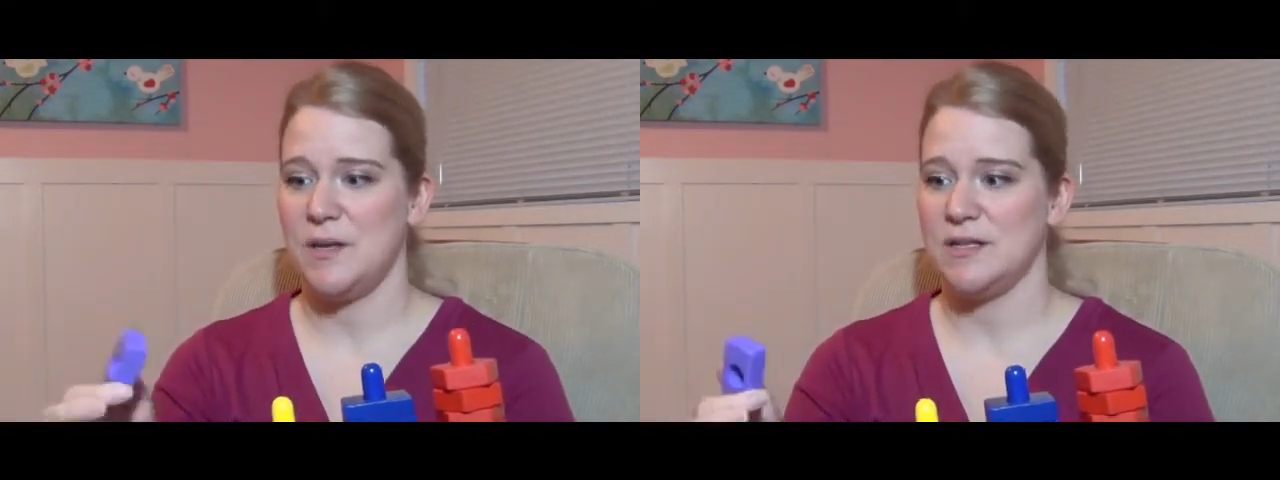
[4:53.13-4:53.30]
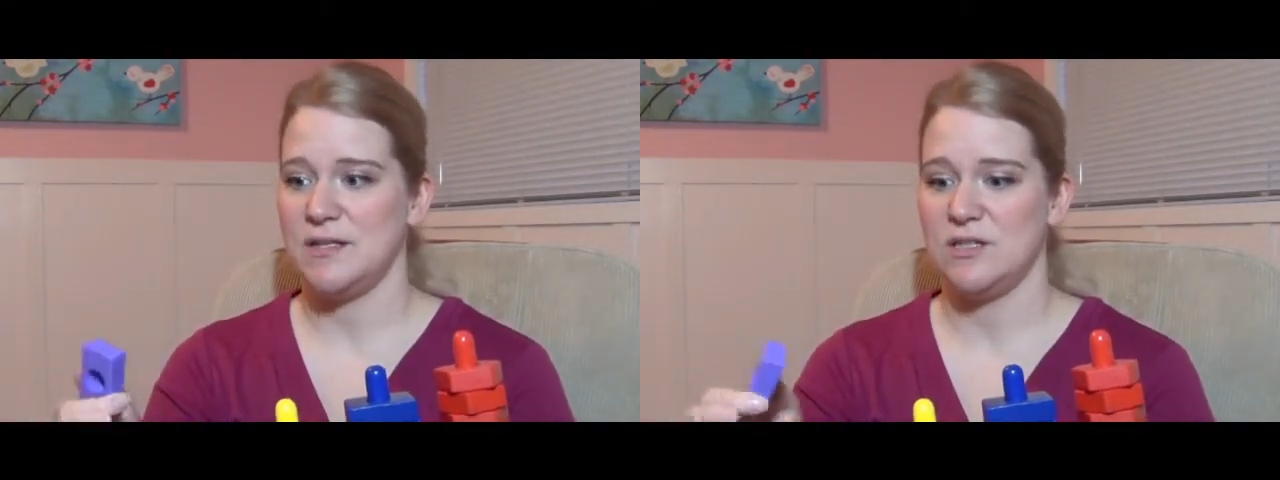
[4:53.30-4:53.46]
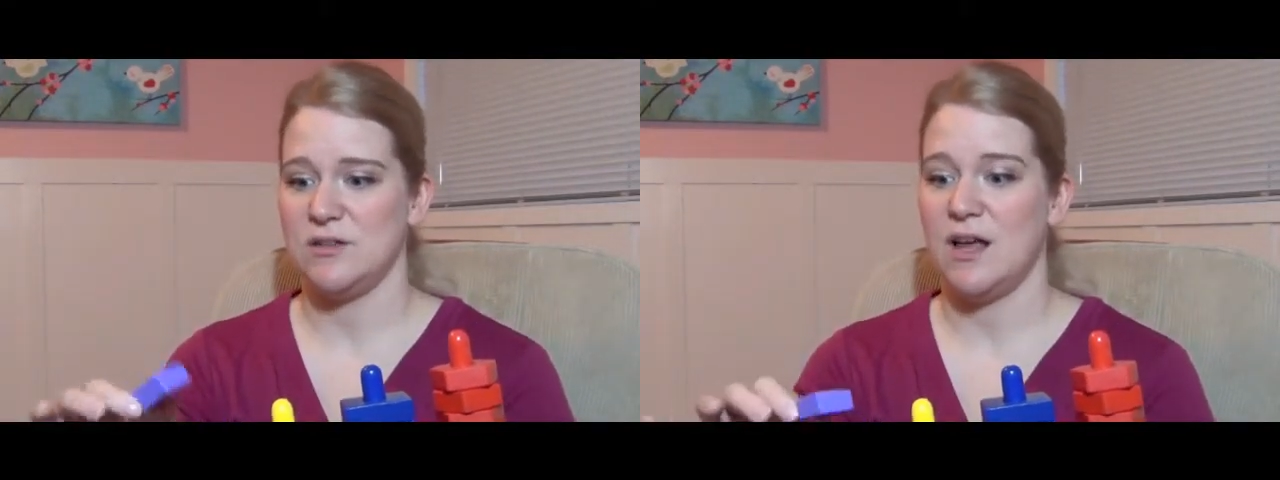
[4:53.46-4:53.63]
and
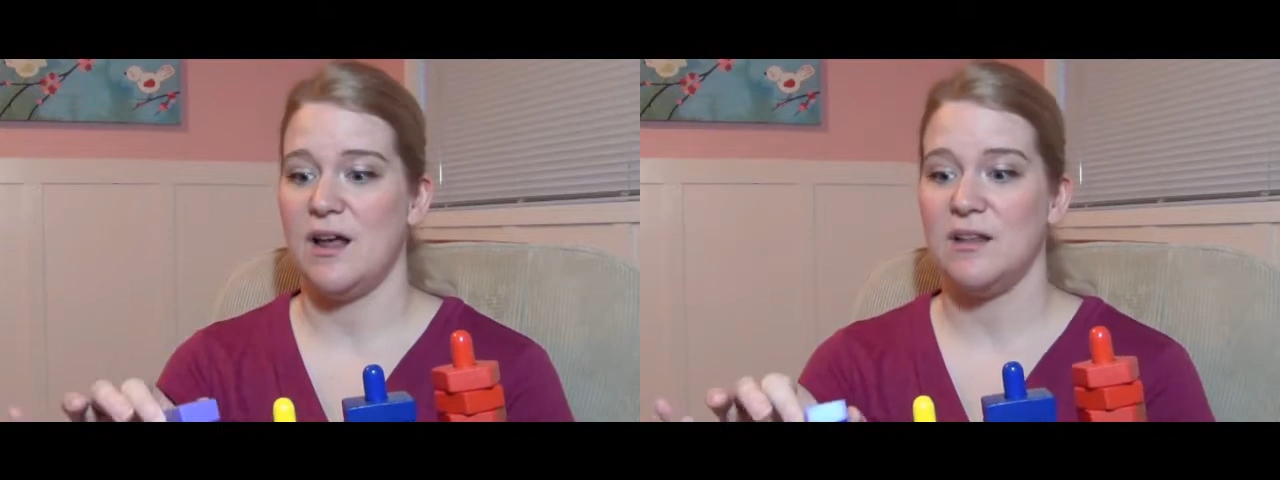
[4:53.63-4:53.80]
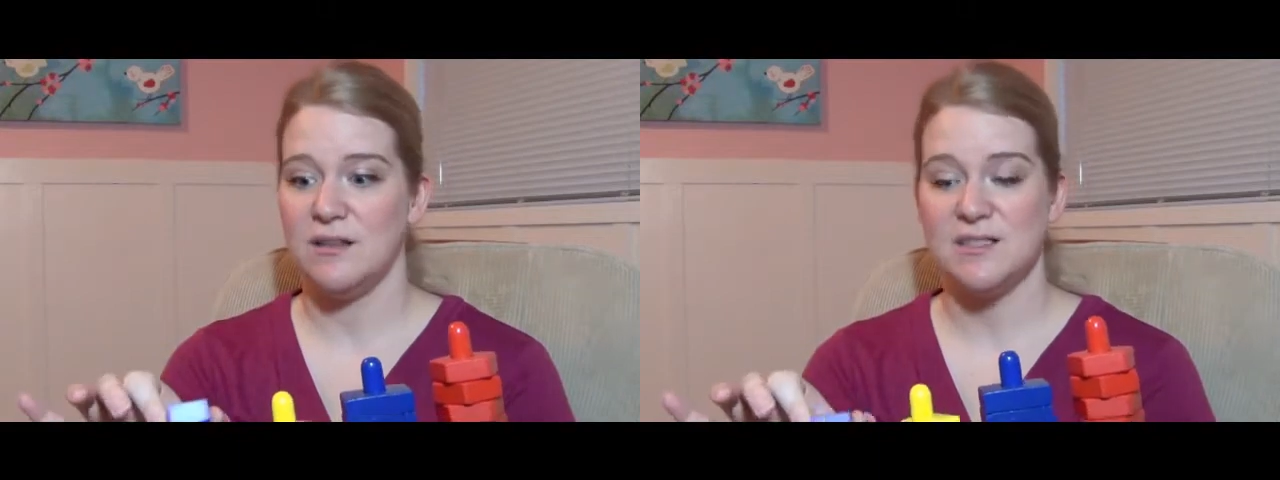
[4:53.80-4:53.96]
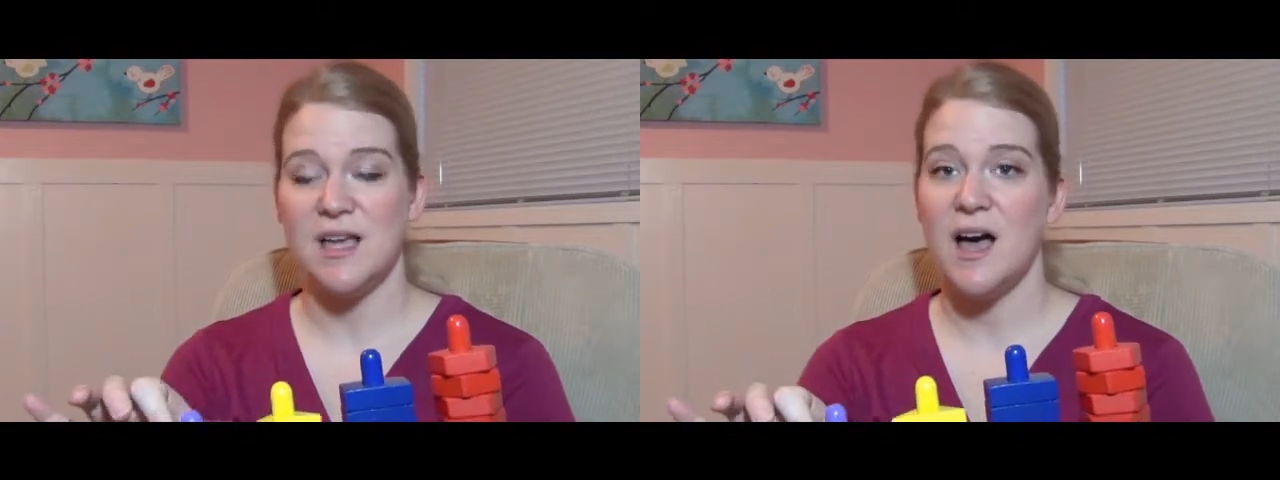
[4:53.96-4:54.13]
it's still got
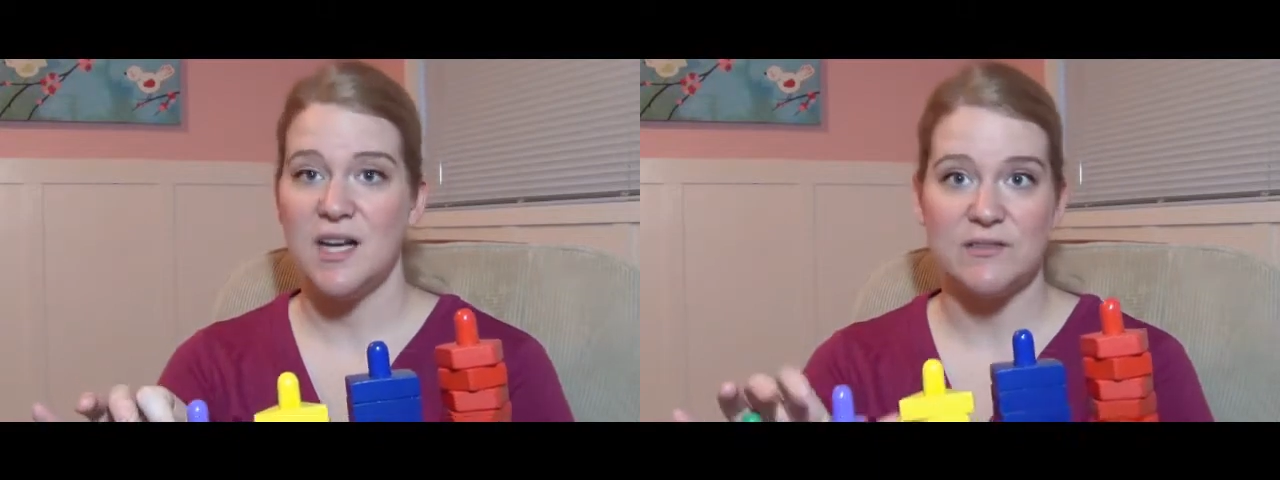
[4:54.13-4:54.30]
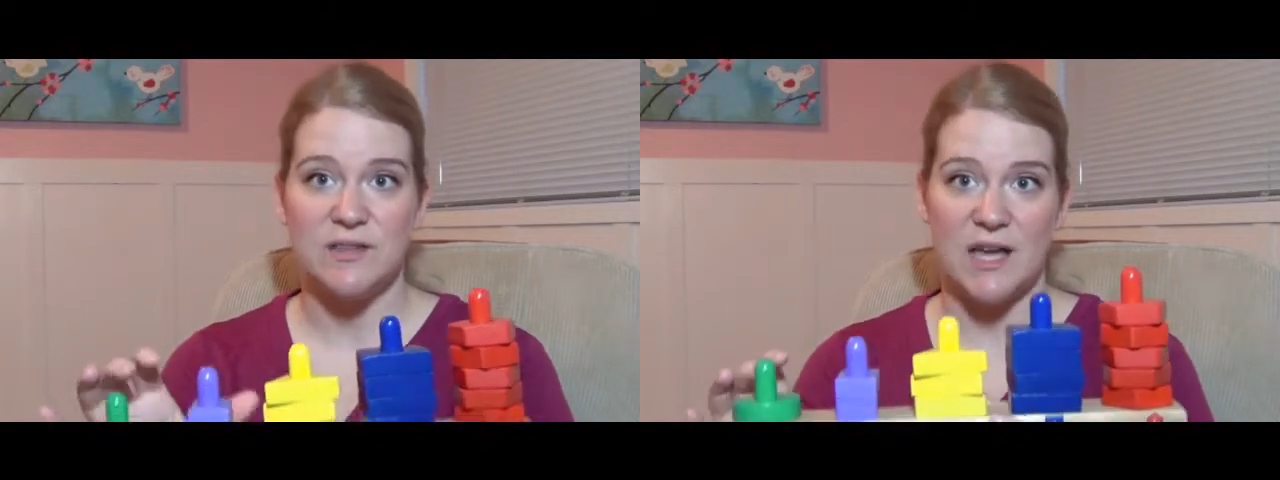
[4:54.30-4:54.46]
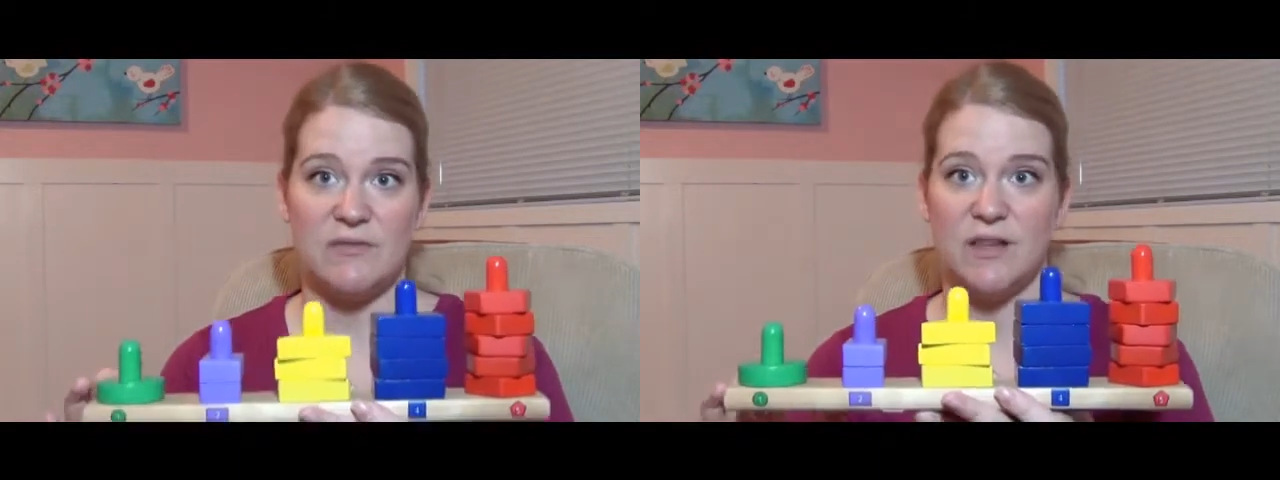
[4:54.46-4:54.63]
a ton
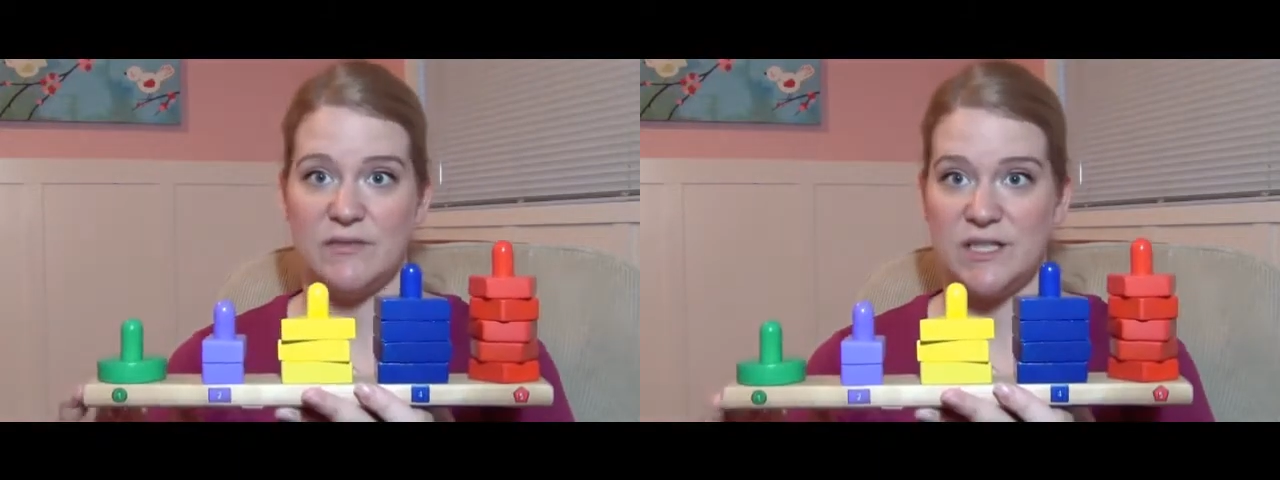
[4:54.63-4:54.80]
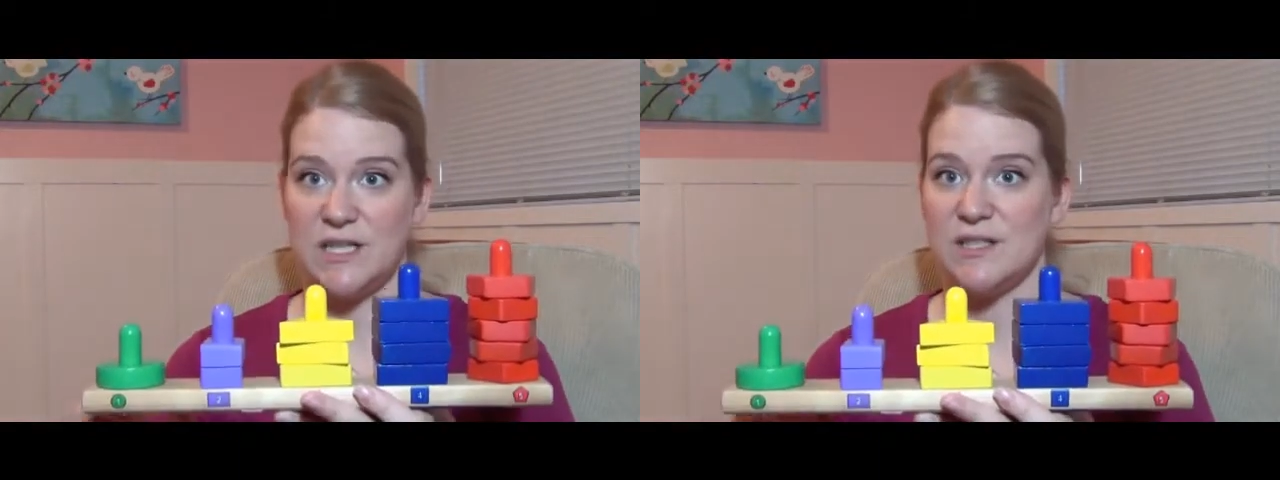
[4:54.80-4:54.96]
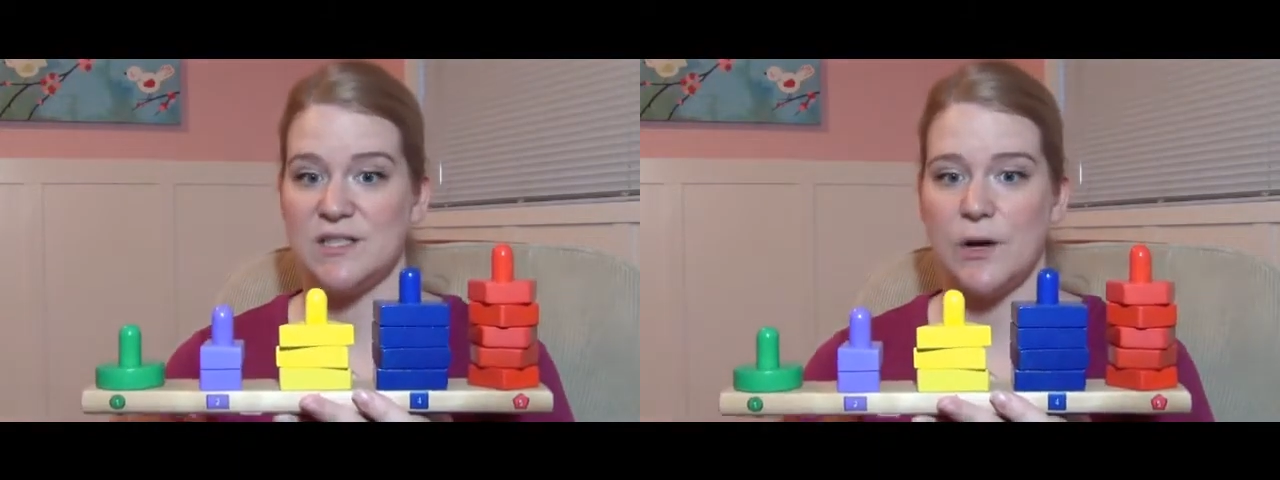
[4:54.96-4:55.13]
of life left in it.